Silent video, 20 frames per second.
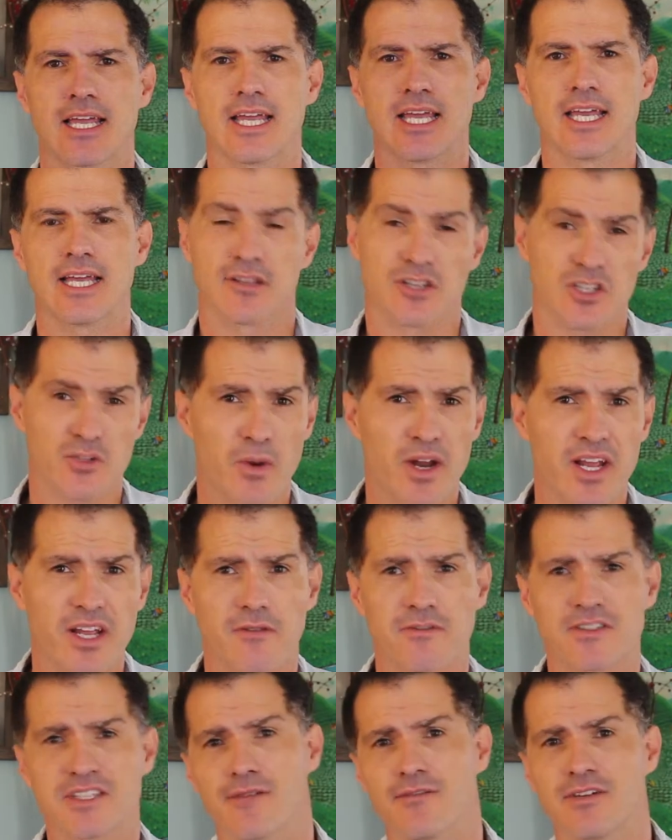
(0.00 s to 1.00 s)
In the
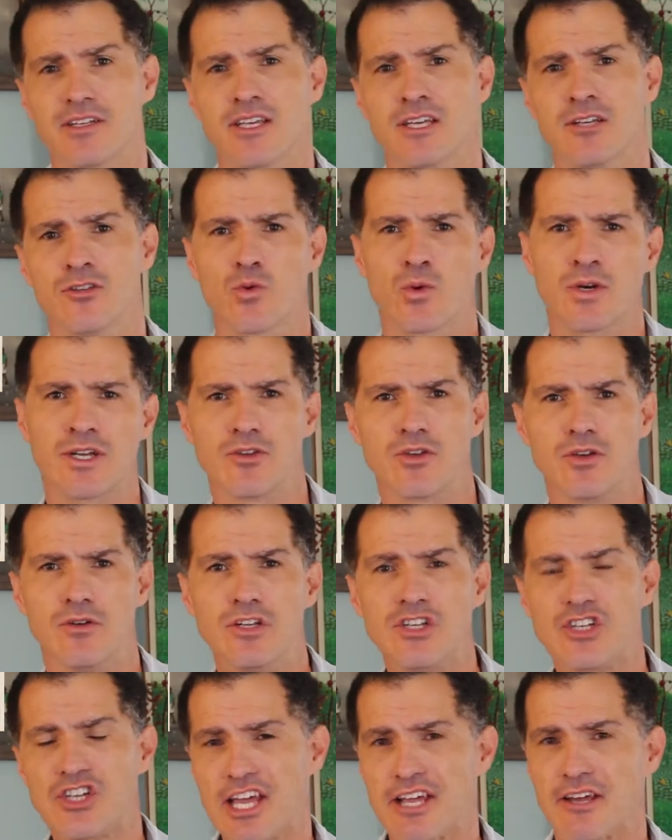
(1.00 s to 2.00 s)
spring of seventeen
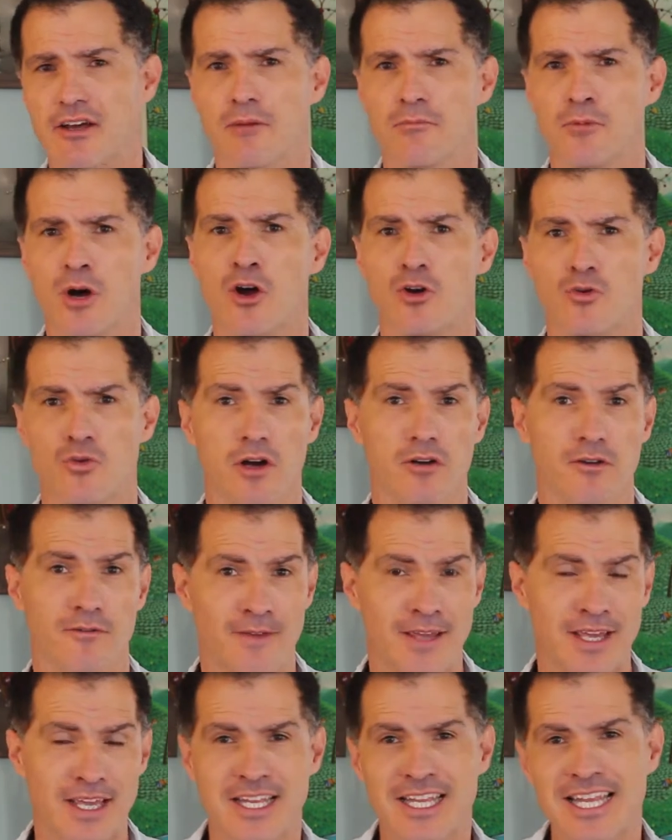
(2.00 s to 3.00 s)
twenty-two, Jacob
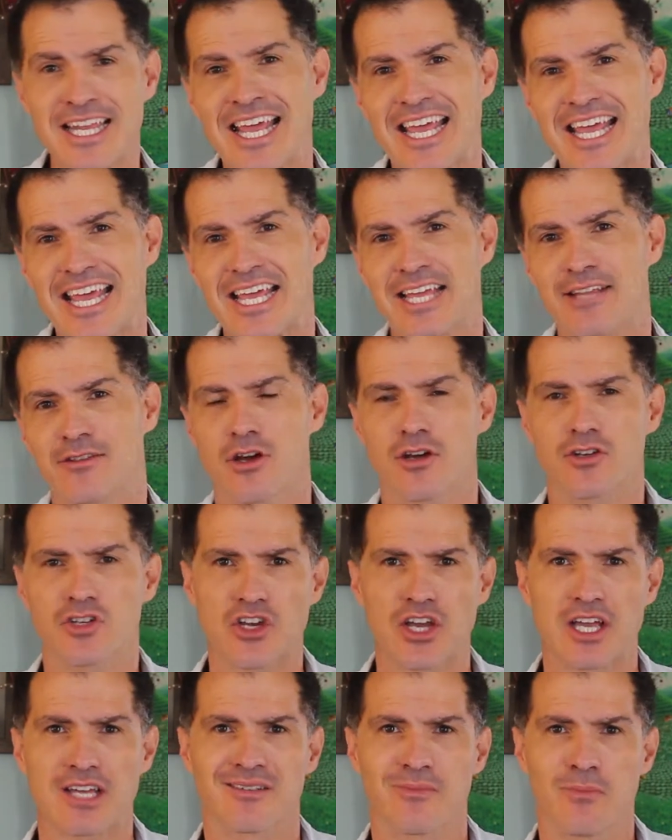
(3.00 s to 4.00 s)
Roggeveen, a
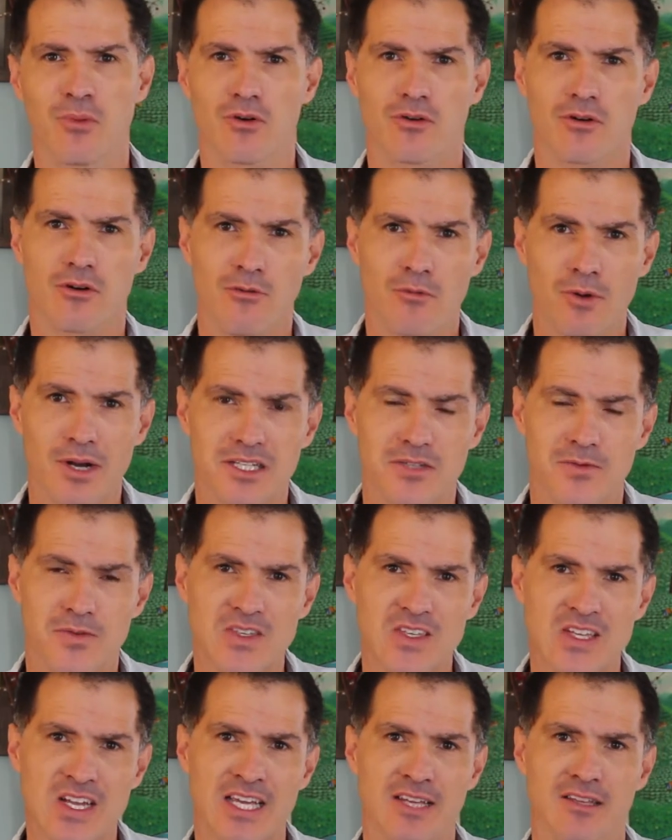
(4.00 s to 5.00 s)
Dutch explorer, was
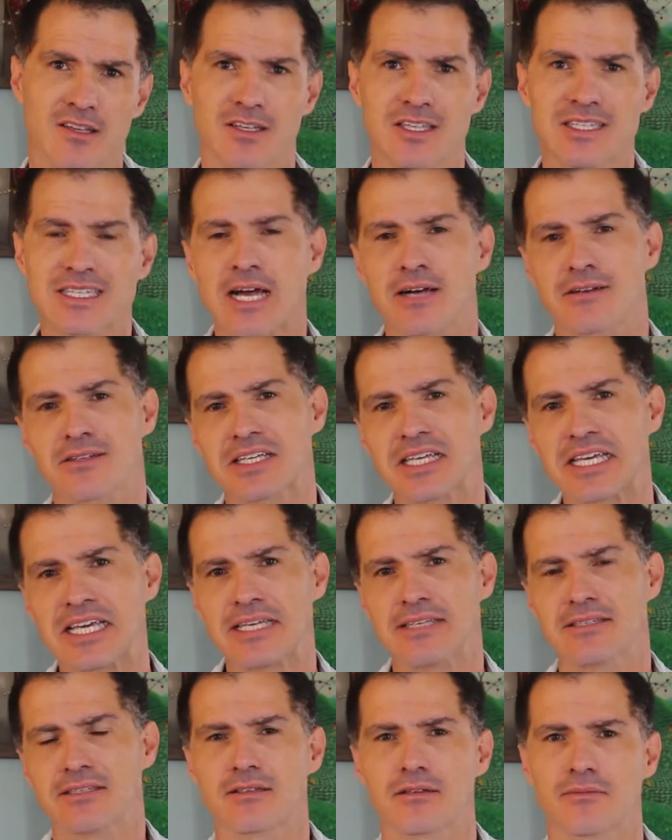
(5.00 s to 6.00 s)
visiting the
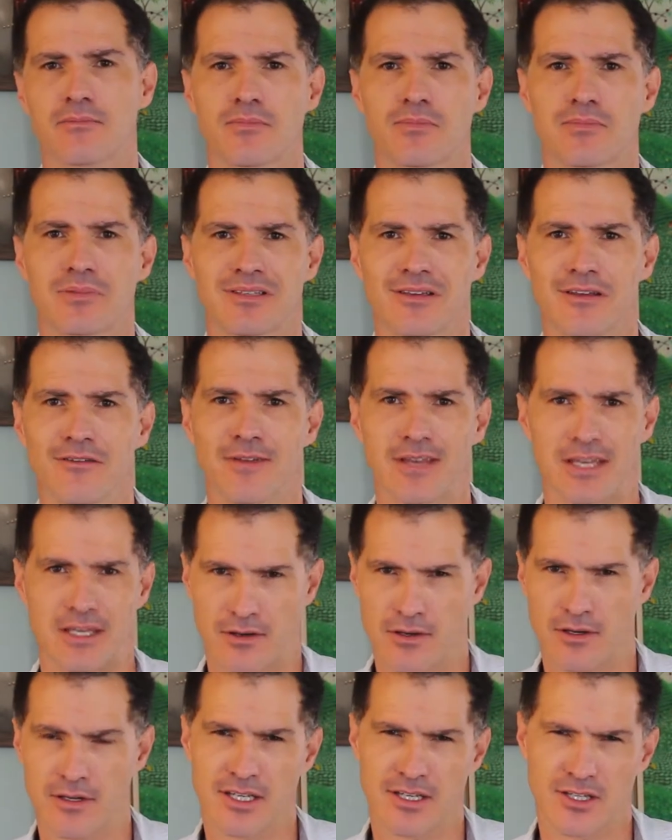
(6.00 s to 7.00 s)
Southeast
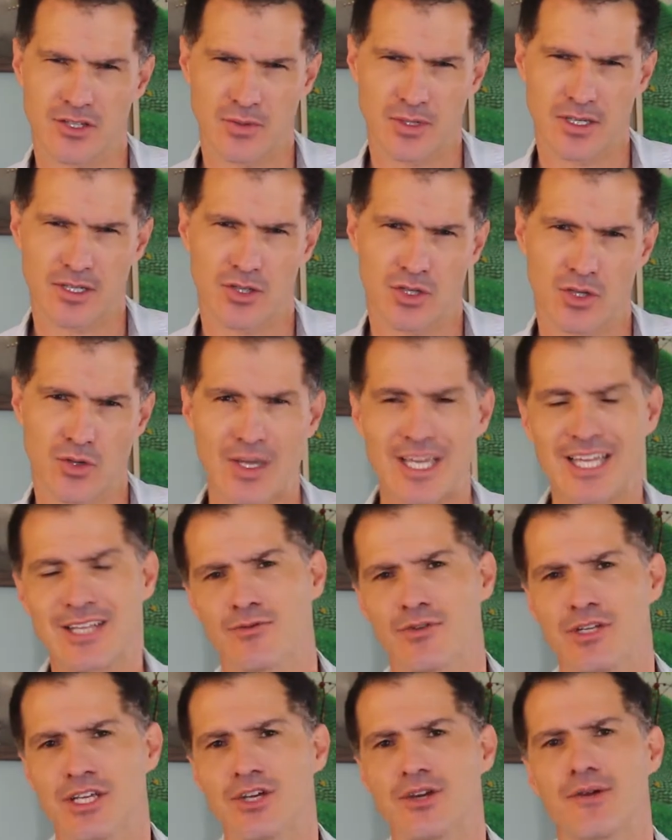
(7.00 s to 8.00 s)
Pacific on his way to
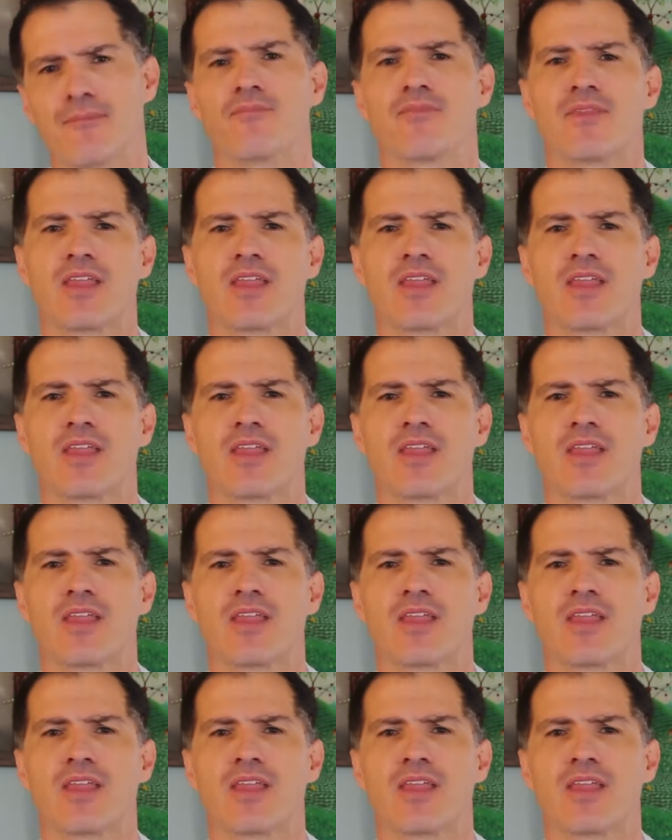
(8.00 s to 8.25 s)
Indonesia.